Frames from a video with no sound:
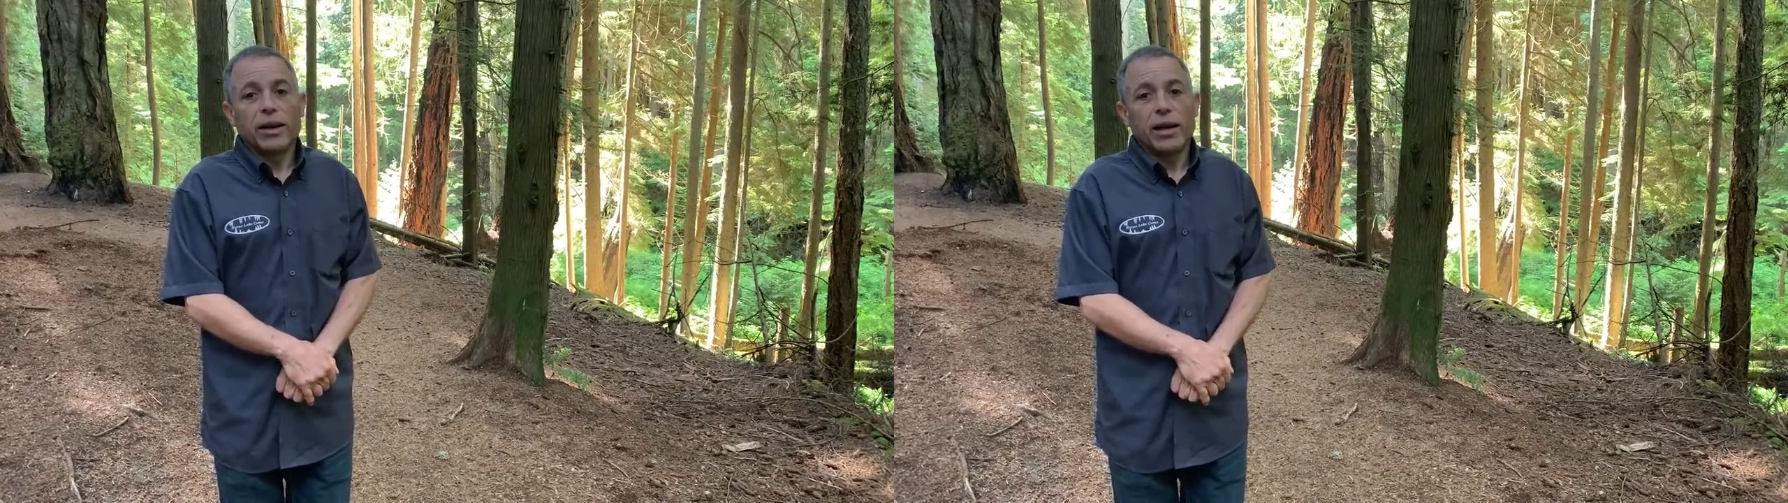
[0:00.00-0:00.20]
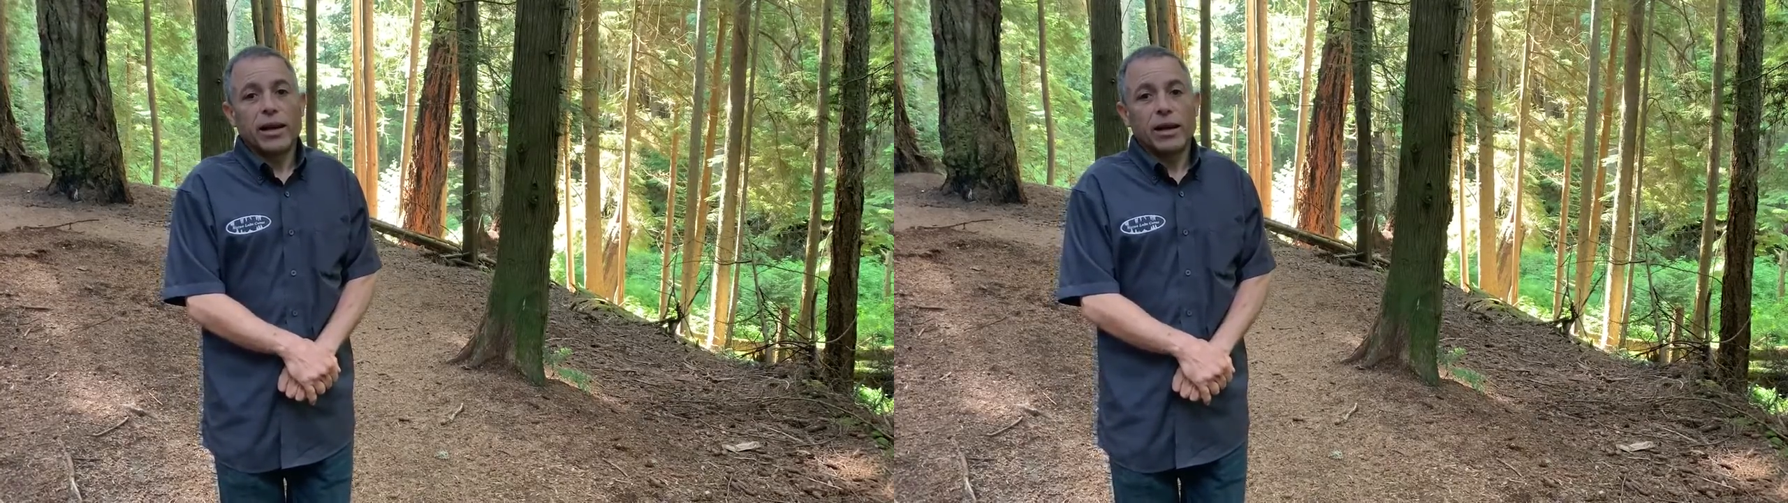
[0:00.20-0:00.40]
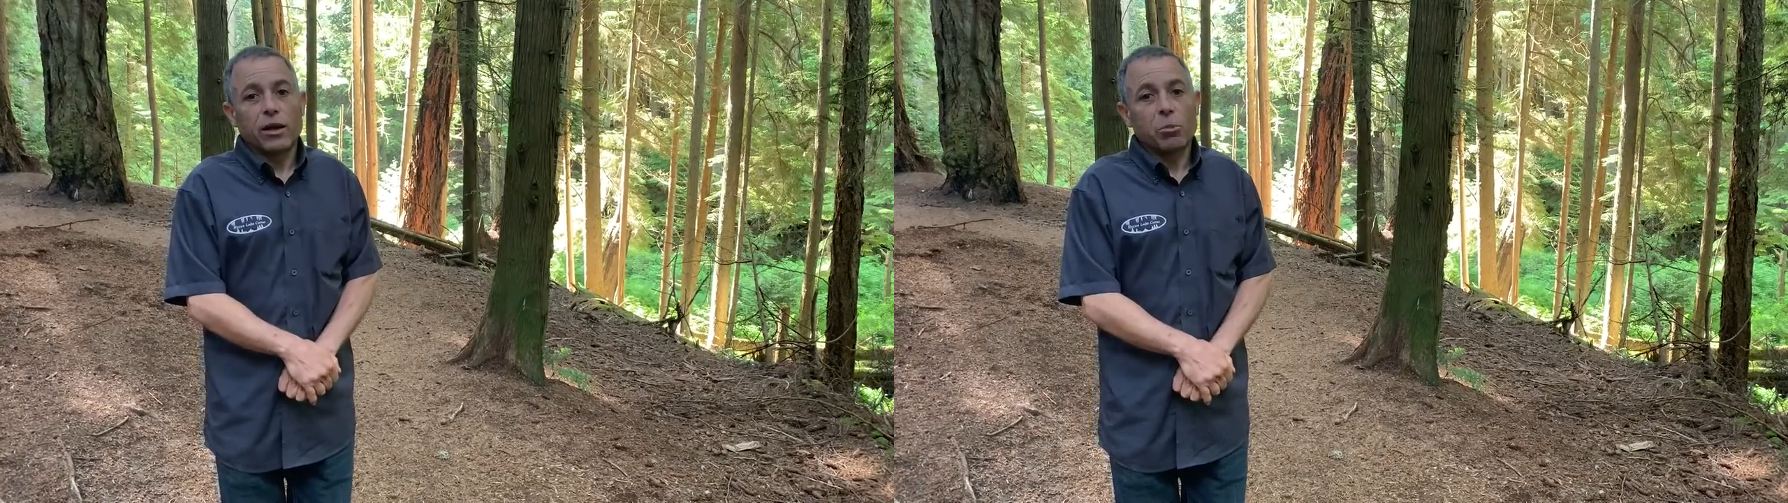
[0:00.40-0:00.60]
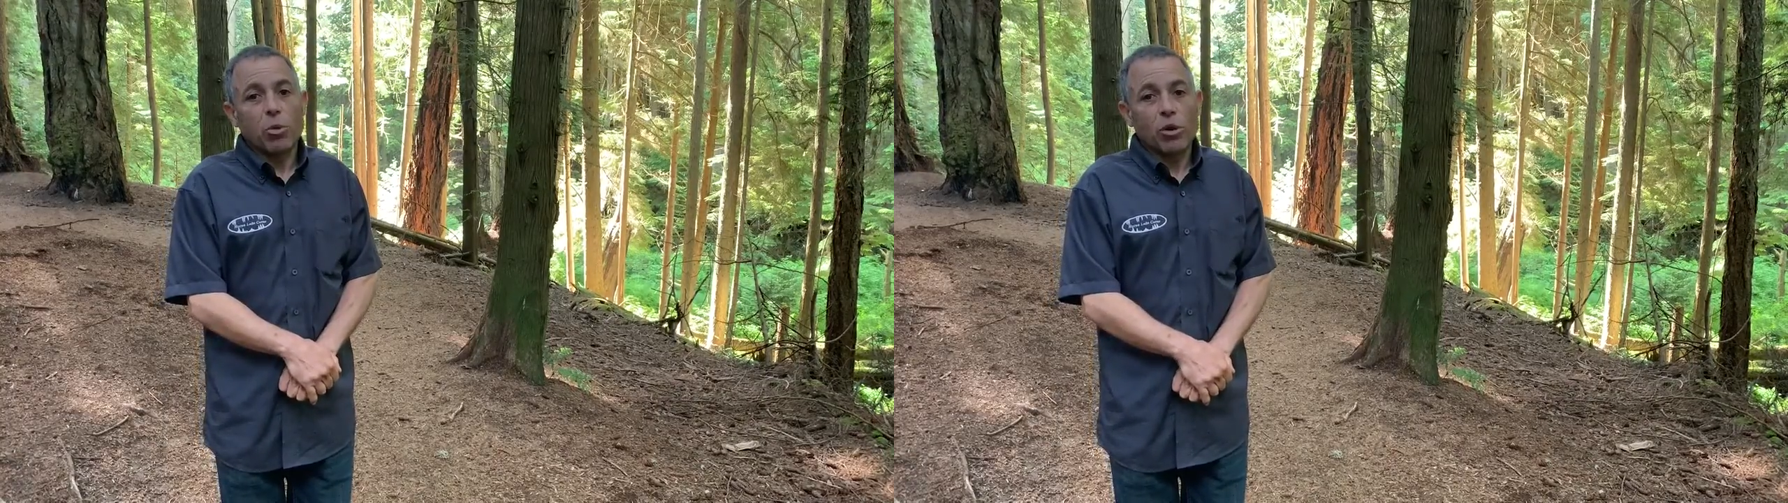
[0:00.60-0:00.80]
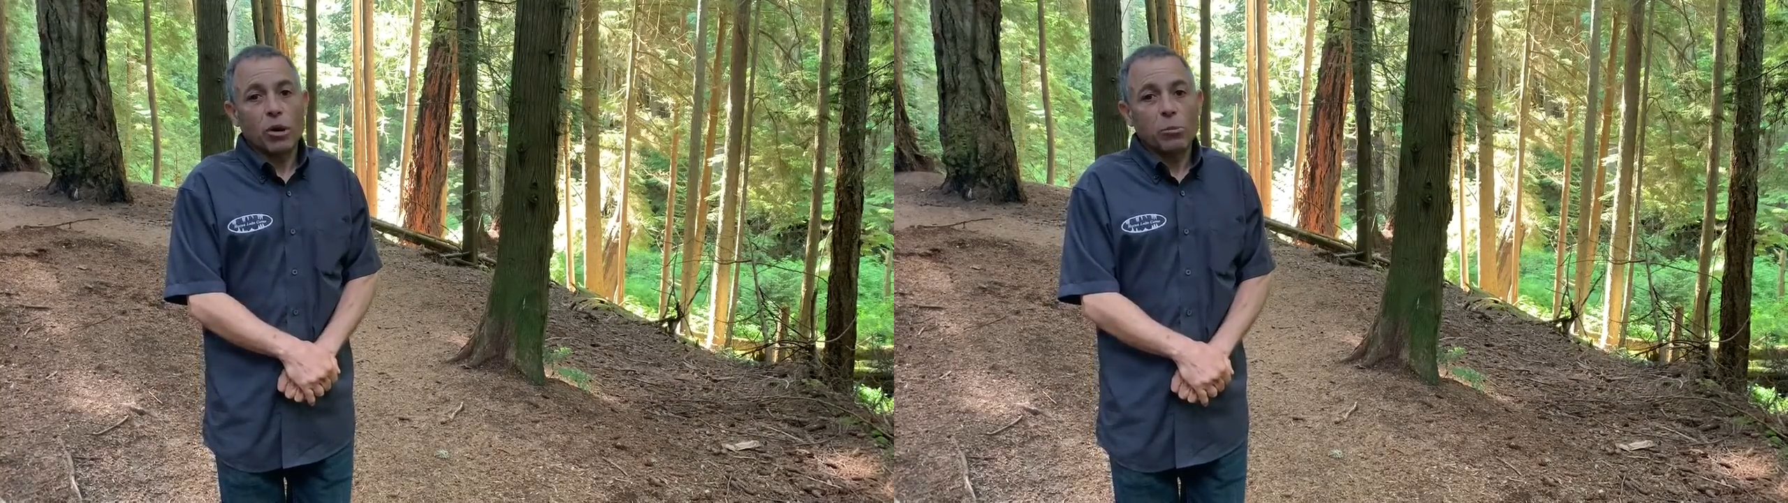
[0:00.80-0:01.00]
and an
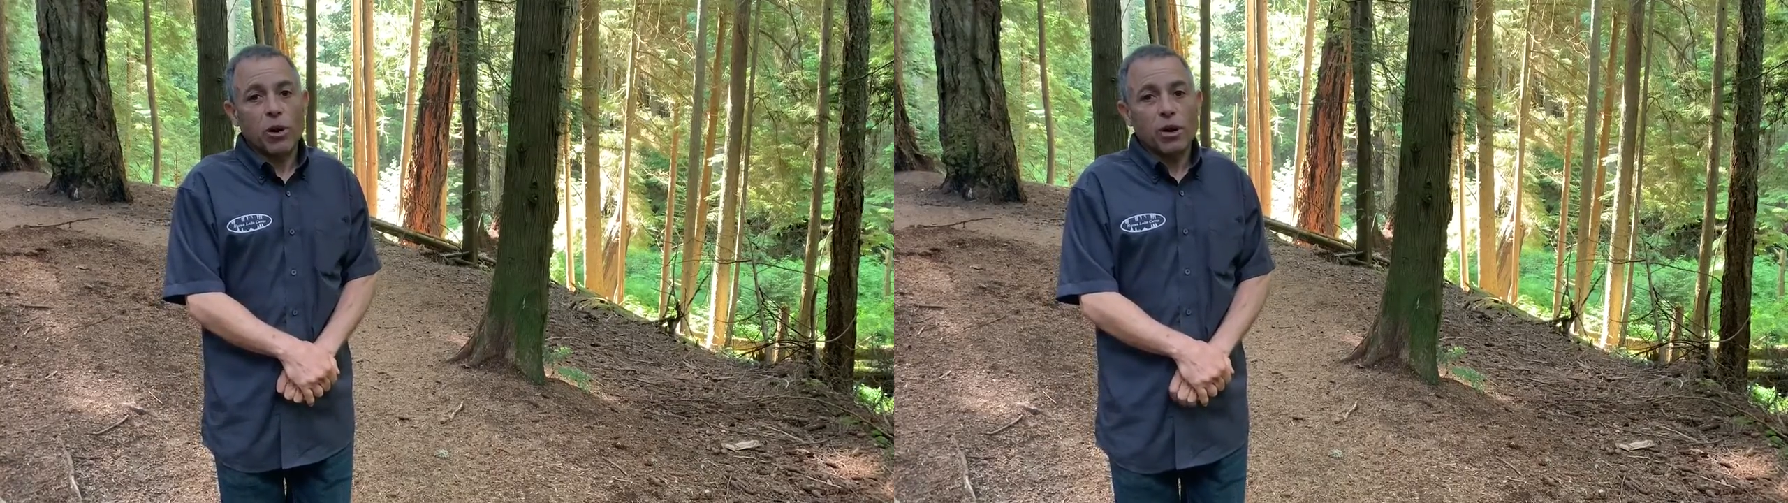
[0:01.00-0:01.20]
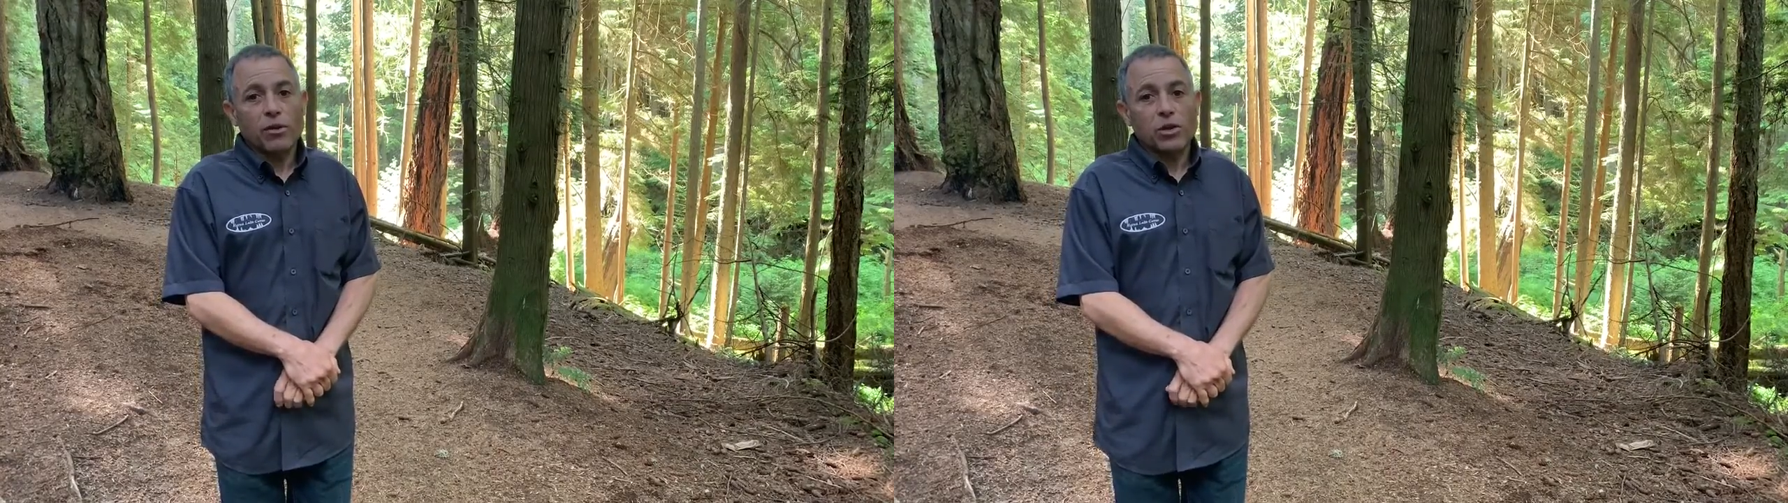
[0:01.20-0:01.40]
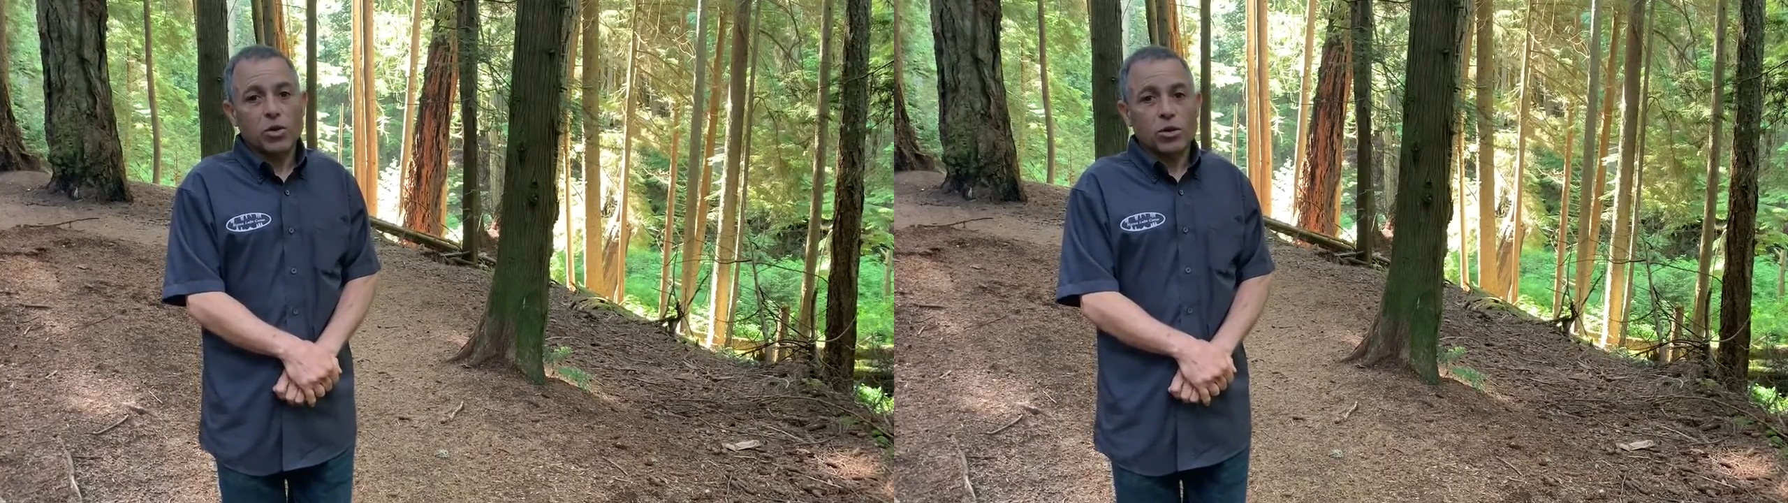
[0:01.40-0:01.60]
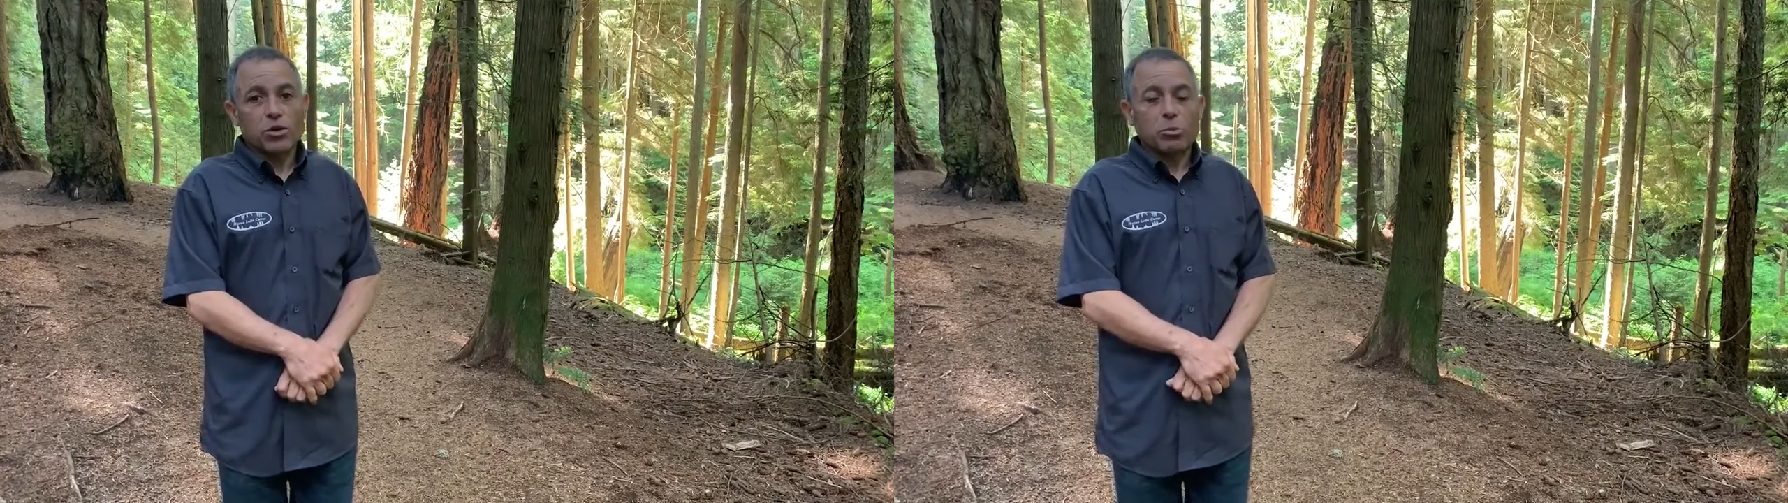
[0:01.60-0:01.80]
important part of the tourism